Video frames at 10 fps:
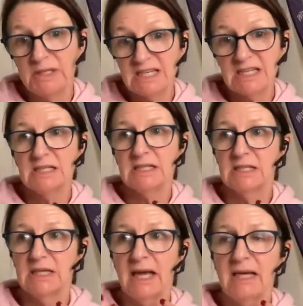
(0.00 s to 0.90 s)
I
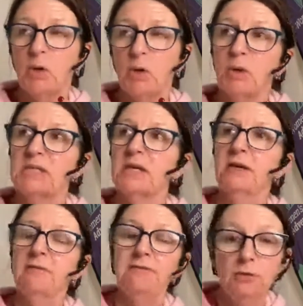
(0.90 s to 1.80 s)
did my
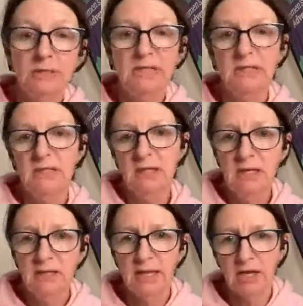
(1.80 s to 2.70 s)

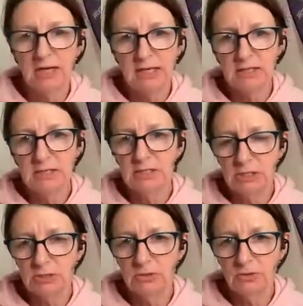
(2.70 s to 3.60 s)
adequate
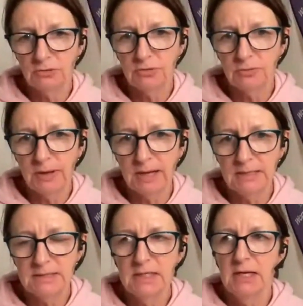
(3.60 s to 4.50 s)
fueling that I
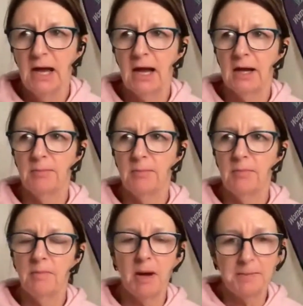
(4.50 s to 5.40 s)
needed to do through the
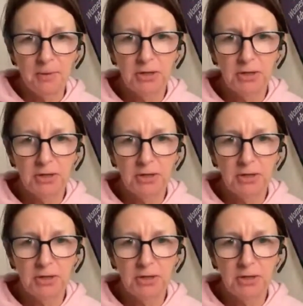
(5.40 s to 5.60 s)
race.